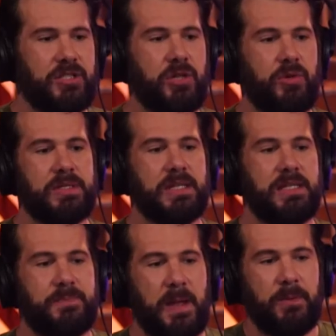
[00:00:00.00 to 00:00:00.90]
too,
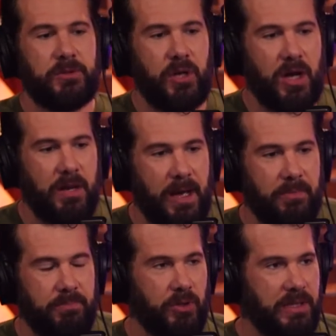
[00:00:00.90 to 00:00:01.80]
is people talk
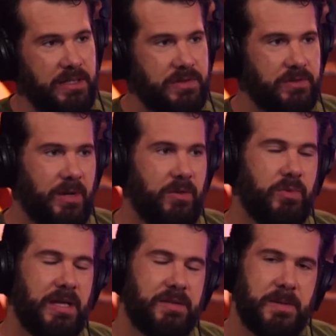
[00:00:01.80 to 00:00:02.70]
about bullies, right?
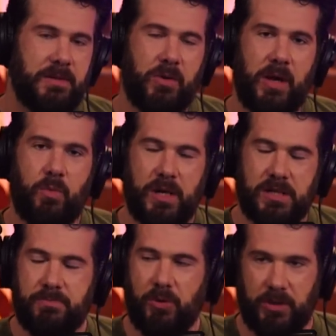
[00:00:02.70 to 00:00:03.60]
What
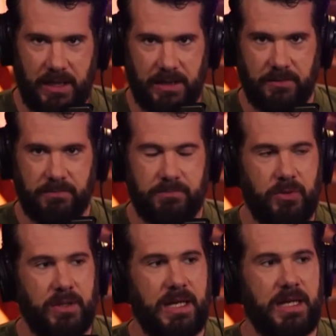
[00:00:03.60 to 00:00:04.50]
is bullying?
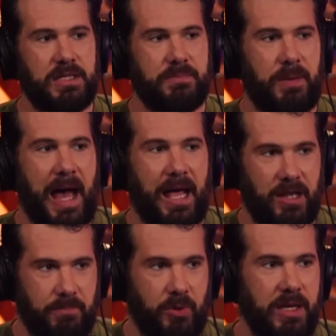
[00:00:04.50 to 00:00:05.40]
Bullying is a
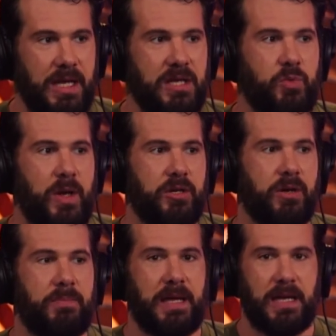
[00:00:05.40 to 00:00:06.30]
pile up. Bullying is when
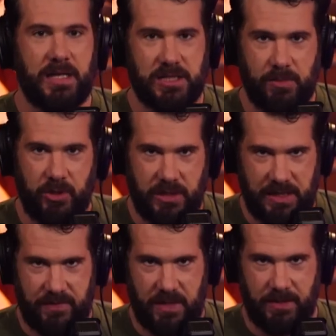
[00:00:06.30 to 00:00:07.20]
you're picking on someone who doesn't
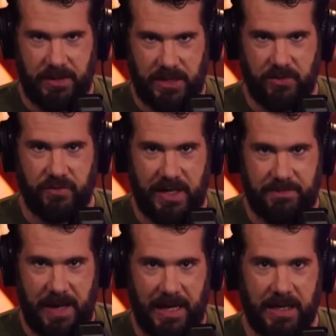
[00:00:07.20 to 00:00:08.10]
have the ability to
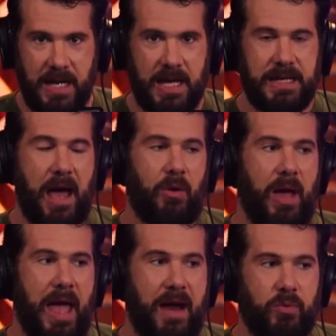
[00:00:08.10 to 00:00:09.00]
fight back. Now,
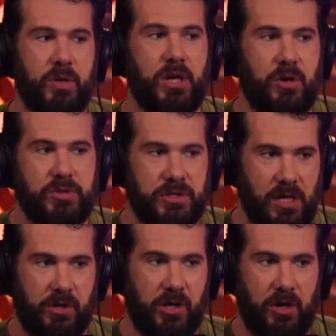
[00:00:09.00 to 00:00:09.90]
everyone knows that
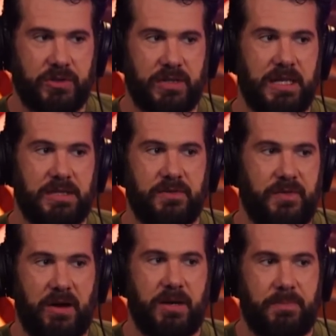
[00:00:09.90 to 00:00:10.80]
Tucker Carlson is a
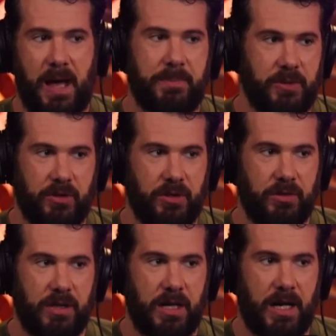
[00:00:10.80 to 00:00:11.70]
very popular